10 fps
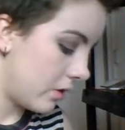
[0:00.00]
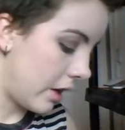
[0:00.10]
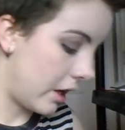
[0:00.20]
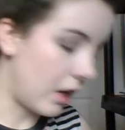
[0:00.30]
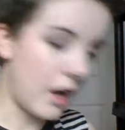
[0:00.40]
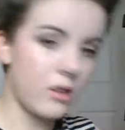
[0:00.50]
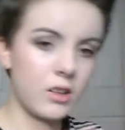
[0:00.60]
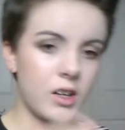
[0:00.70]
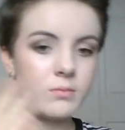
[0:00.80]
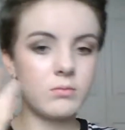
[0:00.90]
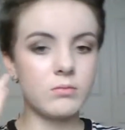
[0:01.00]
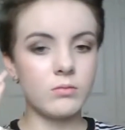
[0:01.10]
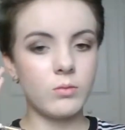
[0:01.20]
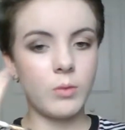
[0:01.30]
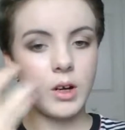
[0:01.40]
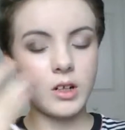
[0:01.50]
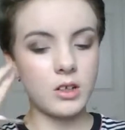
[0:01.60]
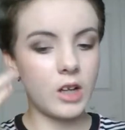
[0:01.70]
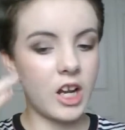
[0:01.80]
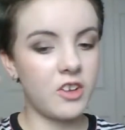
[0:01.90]
And I already went
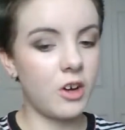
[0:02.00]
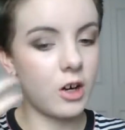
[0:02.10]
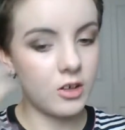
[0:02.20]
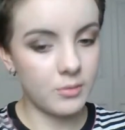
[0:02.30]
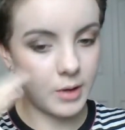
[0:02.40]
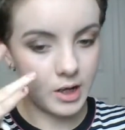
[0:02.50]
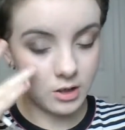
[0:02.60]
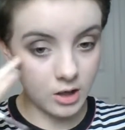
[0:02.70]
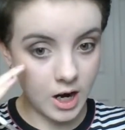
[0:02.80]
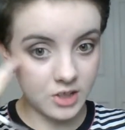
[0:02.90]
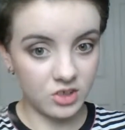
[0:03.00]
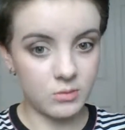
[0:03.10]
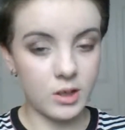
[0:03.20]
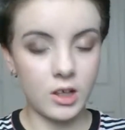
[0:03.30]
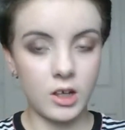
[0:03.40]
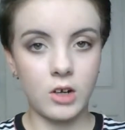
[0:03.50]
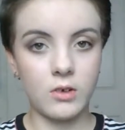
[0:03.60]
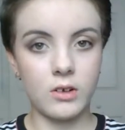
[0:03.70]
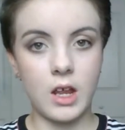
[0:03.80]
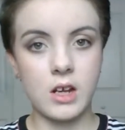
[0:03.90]
under kind of dark with my under eye, so I'm not going to
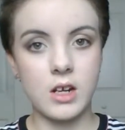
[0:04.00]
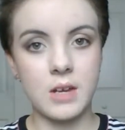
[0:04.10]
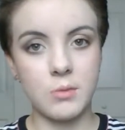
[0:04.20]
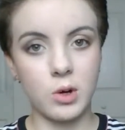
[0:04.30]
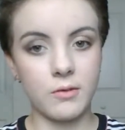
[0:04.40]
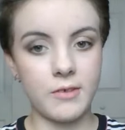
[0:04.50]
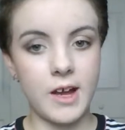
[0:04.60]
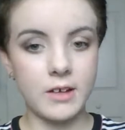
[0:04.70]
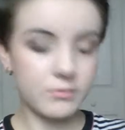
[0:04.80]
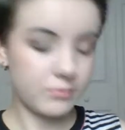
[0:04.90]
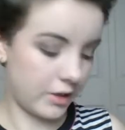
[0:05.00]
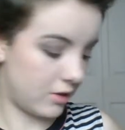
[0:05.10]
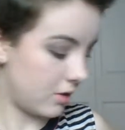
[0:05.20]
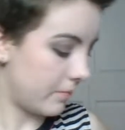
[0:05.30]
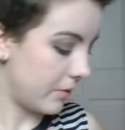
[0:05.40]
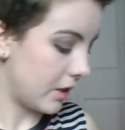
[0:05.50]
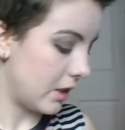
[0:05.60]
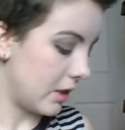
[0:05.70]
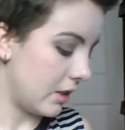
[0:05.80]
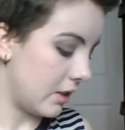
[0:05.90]
go in any more of that. As
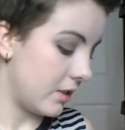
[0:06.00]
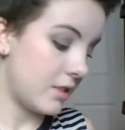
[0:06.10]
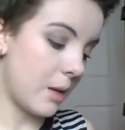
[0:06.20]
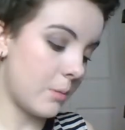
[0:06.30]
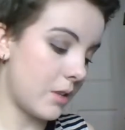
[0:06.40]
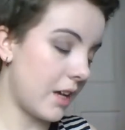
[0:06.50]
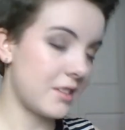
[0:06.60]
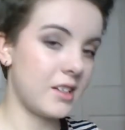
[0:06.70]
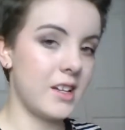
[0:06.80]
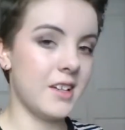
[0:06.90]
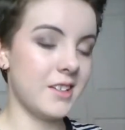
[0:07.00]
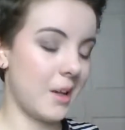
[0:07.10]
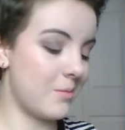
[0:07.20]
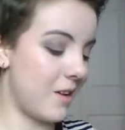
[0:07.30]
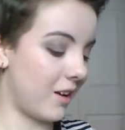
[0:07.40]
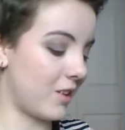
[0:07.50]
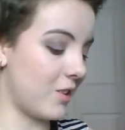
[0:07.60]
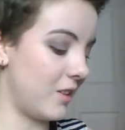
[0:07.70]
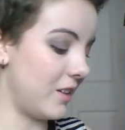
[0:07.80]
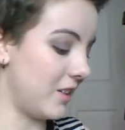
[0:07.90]
tempting as it is, I'm not
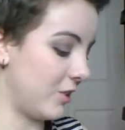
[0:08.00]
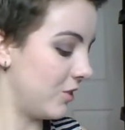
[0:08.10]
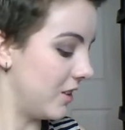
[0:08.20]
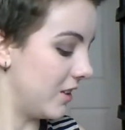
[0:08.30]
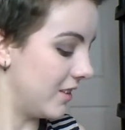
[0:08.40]
going to.